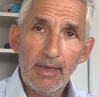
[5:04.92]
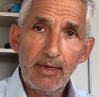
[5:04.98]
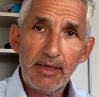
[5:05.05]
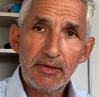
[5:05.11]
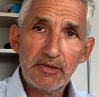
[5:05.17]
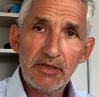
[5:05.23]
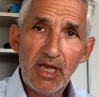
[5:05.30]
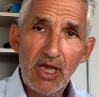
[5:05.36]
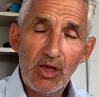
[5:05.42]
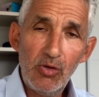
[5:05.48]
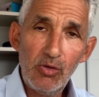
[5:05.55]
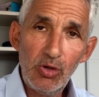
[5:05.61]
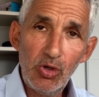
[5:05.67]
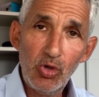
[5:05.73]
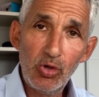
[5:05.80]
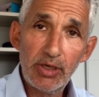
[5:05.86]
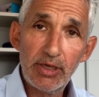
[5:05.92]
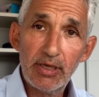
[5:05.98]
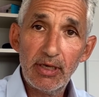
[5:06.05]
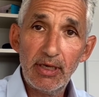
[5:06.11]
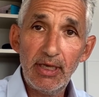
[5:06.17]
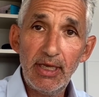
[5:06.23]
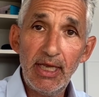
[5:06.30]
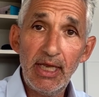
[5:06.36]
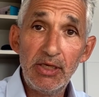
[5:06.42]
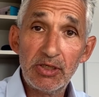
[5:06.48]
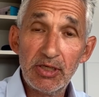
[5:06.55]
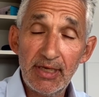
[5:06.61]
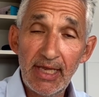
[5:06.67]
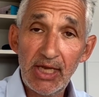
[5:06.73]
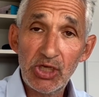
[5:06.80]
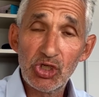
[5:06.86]
Let's now look
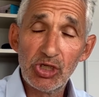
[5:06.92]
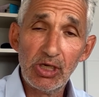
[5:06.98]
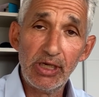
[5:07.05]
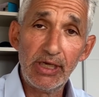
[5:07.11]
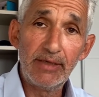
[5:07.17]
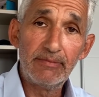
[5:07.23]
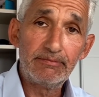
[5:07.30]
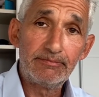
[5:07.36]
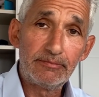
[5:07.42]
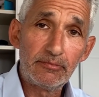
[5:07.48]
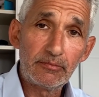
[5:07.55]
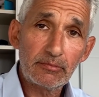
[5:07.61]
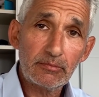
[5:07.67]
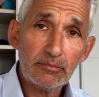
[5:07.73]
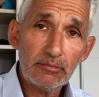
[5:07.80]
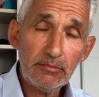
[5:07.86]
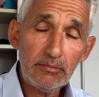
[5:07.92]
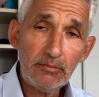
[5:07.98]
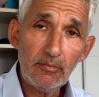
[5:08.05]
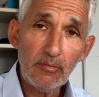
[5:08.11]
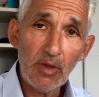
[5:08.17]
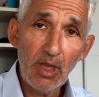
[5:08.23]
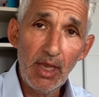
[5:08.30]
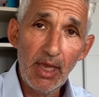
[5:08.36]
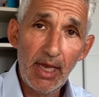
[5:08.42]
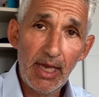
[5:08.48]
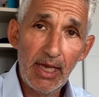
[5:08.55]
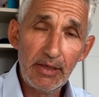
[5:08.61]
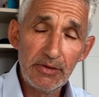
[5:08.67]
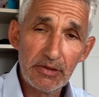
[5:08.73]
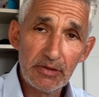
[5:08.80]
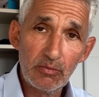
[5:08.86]
internationally,
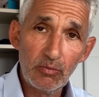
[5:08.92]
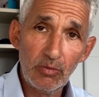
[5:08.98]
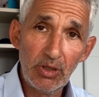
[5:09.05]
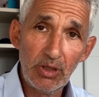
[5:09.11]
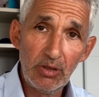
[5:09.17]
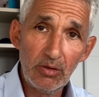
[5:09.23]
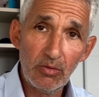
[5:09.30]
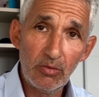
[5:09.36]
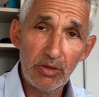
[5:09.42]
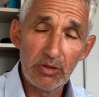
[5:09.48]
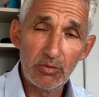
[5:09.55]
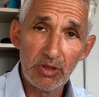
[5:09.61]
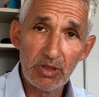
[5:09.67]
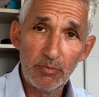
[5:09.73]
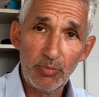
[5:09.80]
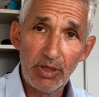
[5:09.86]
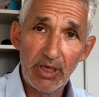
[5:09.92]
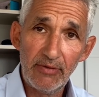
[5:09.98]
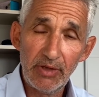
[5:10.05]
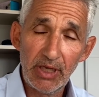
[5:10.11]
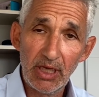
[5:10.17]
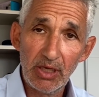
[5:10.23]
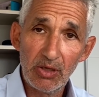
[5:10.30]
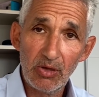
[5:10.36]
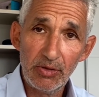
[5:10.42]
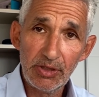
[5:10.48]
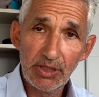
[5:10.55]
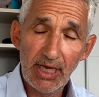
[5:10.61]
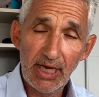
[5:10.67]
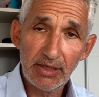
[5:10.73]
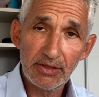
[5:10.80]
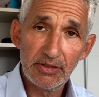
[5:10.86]
as we always want to put everything in
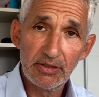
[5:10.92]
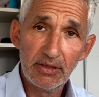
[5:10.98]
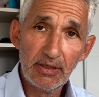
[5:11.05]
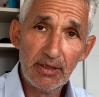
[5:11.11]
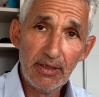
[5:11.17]
context.